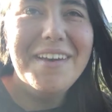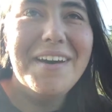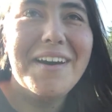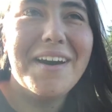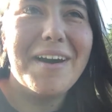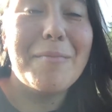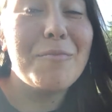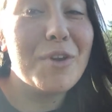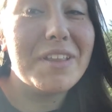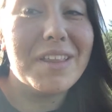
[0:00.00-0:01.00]
I'm
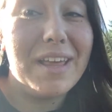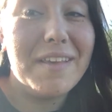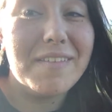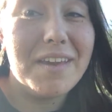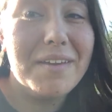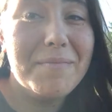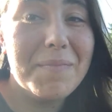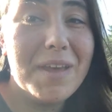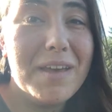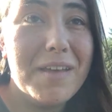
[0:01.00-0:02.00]
really lazy,
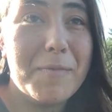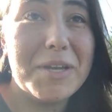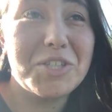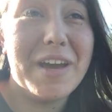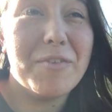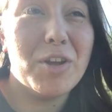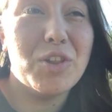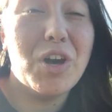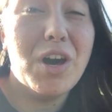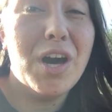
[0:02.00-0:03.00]
especially after a
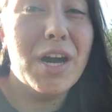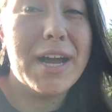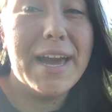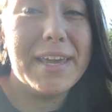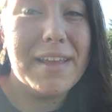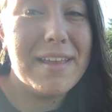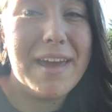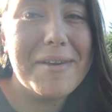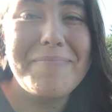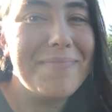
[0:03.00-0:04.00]
long hiking
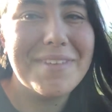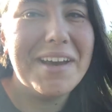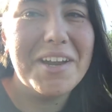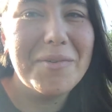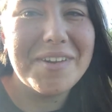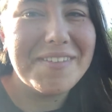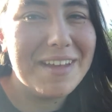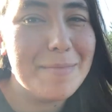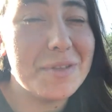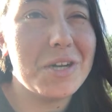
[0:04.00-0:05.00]
day. I don't want to set
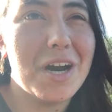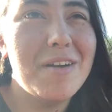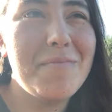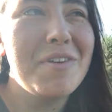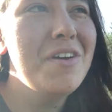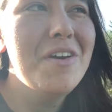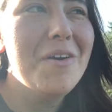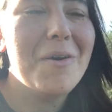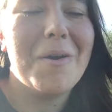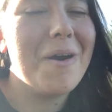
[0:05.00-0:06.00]
up a tarp
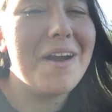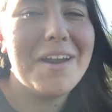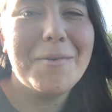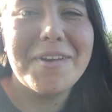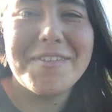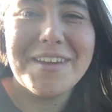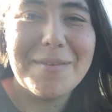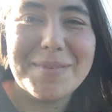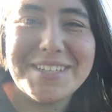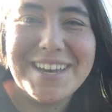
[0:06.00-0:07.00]
or I don't want to set
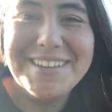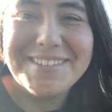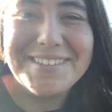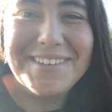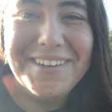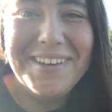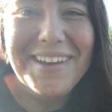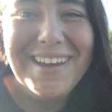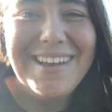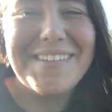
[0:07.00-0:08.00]
up a tent.
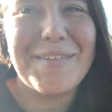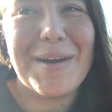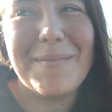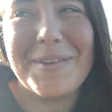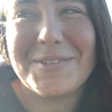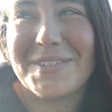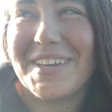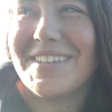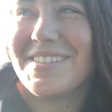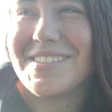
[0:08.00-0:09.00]
So I'm
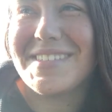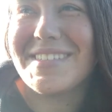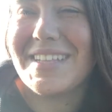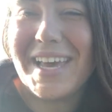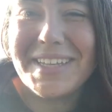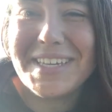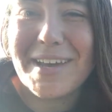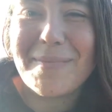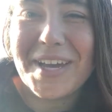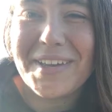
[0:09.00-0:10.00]
usually just laying
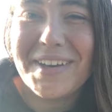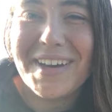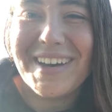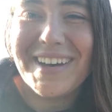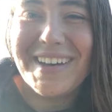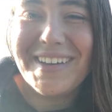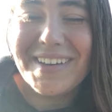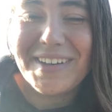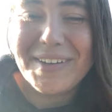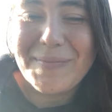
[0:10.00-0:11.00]
down my
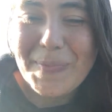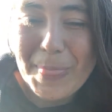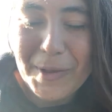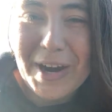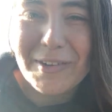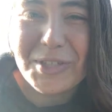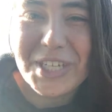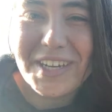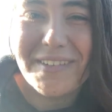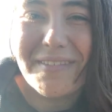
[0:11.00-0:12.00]
ground
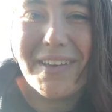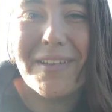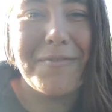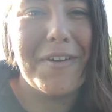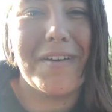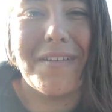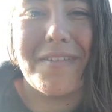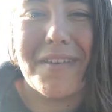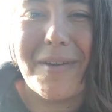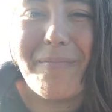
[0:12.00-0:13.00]
sheet and falling
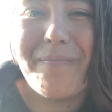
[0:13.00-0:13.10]
asleep.